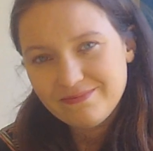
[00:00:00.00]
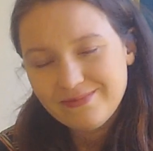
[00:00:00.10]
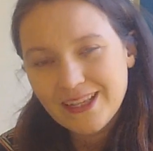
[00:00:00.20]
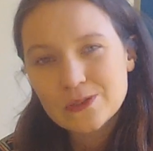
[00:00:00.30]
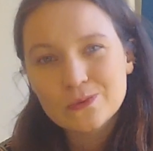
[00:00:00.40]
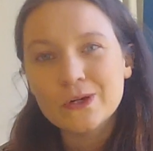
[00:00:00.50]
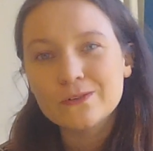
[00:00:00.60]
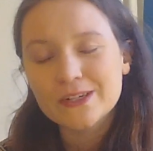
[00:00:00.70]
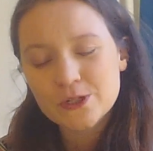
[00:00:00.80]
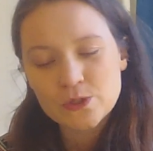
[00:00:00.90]
That's what
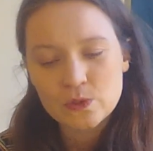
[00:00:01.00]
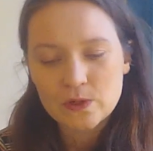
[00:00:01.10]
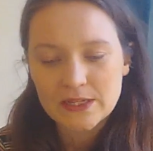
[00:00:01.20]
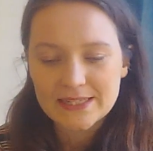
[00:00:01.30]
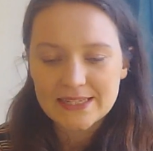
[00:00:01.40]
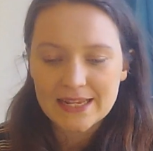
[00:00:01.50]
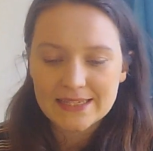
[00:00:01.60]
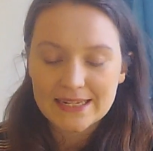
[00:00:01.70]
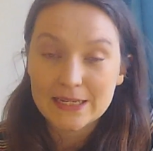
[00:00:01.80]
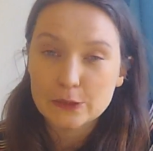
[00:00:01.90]
Richard Dawkins says
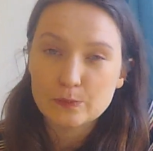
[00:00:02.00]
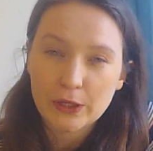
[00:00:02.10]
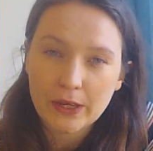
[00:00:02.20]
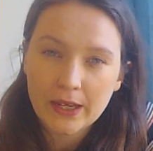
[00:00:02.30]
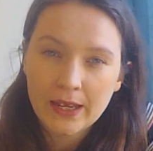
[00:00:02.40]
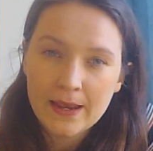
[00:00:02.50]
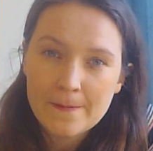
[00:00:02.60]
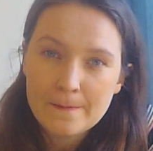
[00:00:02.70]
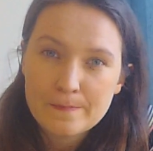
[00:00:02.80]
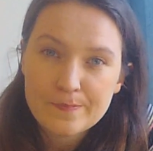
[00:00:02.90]
in his book,
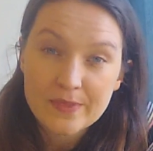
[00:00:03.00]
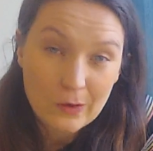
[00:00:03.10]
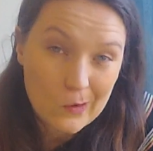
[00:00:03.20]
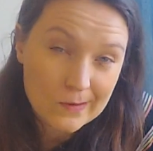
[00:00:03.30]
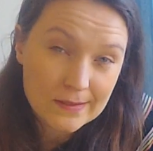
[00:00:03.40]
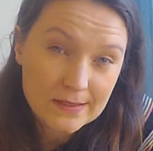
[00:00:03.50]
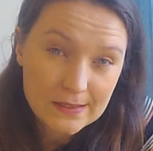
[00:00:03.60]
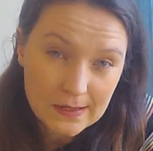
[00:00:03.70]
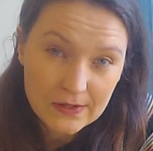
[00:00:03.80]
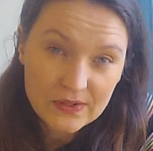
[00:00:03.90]
The Gods of
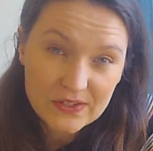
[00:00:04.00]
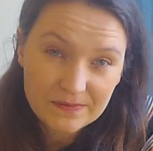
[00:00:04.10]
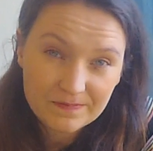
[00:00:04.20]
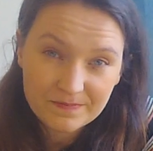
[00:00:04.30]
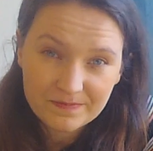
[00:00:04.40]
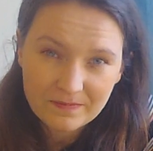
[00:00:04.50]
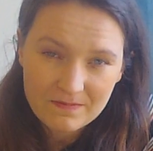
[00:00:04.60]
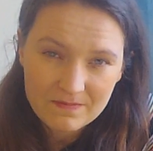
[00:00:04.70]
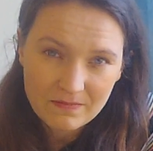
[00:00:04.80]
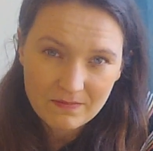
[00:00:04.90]
Delusion.
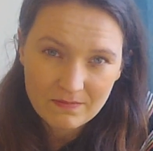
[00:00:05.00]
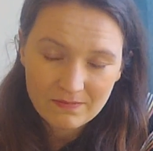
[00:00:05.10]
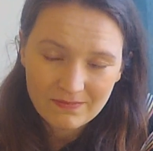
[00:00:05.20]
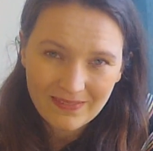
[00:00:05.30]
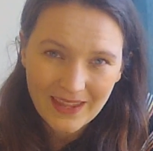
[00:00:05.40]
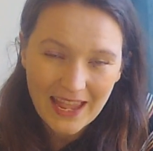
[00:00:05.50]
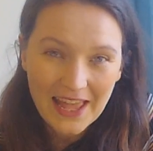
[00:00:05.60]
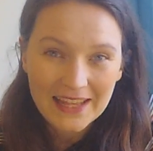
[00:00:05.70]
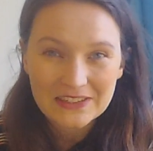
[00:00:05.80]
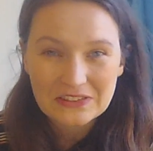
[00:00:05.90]

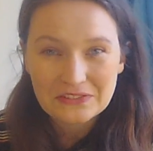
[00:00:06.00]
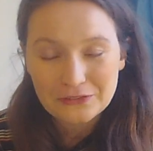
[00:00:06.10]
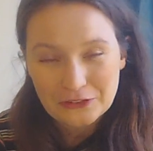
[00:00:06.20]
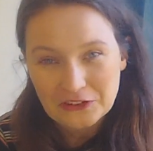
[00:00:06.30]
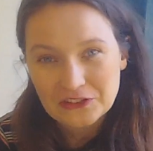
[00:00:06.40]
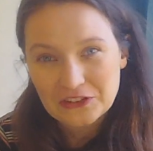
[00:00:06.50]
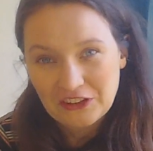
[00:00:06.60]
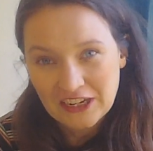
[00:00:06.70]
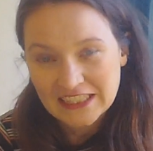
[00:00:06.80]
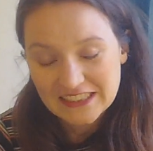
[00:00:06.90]
And folks, to
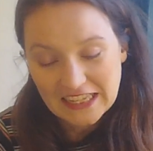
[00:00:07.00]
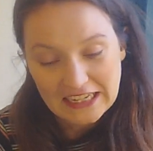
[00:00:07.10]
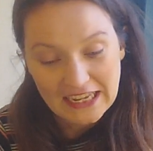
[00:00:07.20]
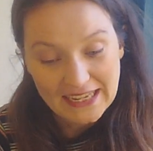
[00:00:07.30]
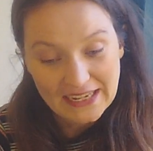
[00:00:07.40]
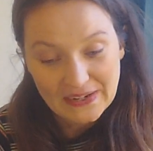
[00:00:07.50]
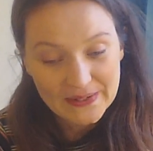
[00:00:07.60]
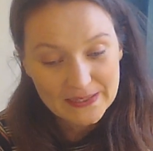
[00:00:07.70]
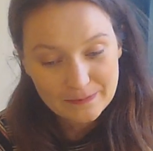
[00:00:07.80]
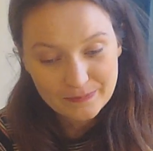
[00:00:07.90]
an extent, I
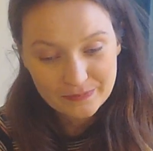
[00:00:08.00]
agree.